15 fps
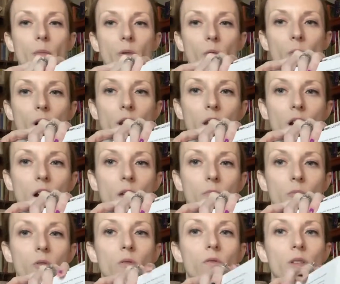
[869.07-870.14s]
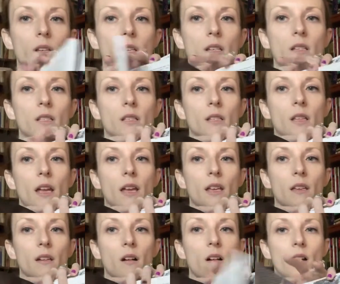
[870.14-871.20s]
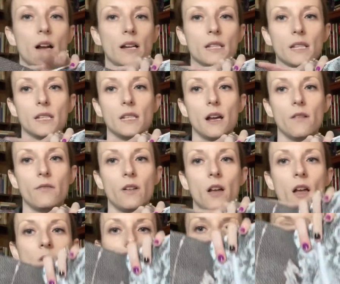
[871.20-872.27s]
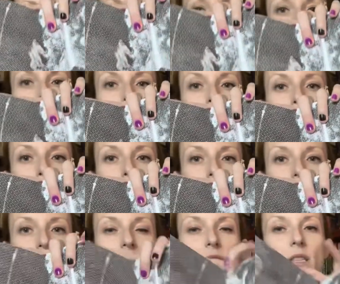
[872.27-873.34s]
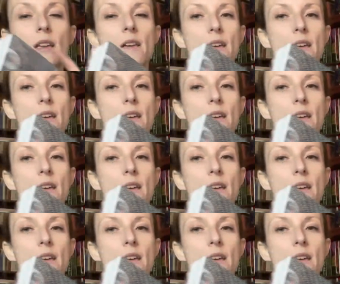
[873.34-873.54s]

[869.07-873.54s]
but working on movies and like all kinds of stuff. Very cool end pages.